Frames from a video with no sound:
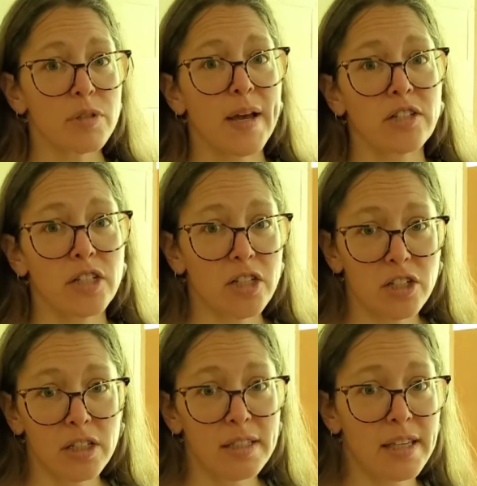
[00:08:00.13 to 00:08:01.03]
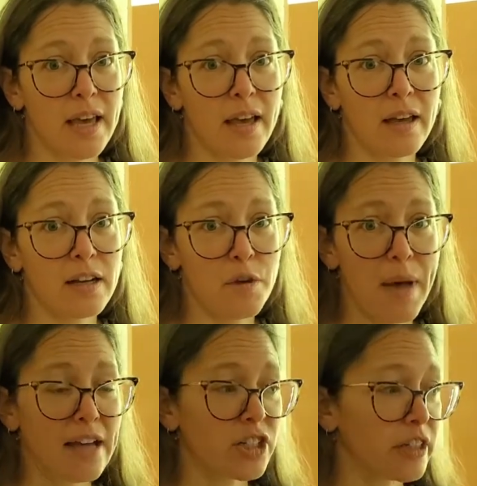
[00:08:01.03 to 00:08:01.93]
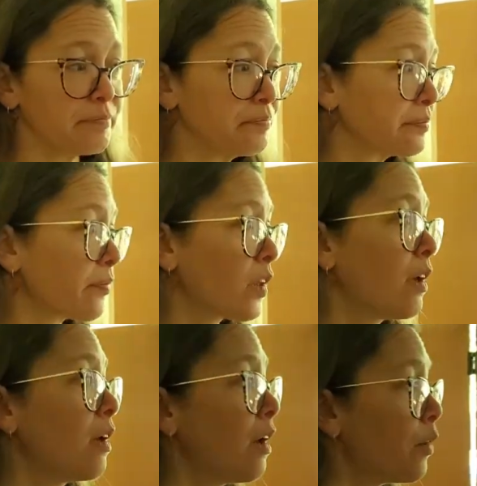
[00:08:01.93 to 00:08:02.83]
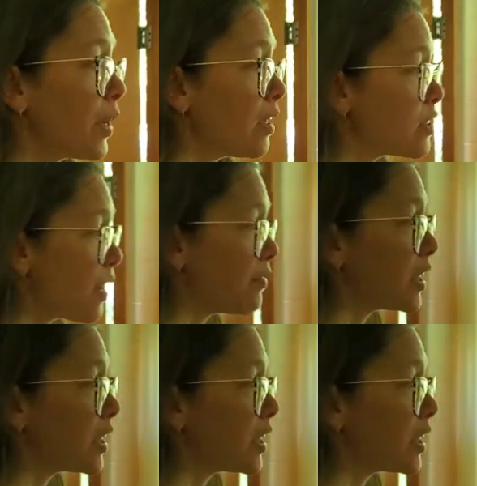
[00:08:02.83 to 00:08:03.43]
imaginations can imagine. We also have a